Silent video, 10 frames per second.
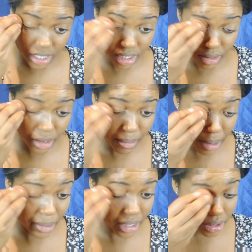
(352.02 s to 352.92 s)
So it
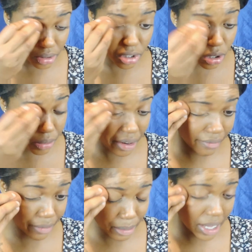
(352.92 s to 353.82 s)
might be a little too
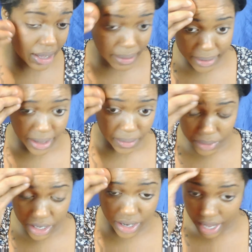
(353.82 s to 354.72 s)
red for me.
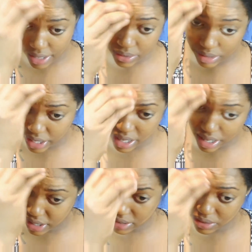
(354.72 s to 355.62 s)
Well, I
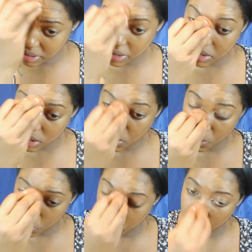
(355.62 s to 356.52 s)
don't know, it's too
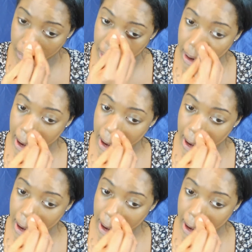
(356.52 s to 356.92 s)
warm.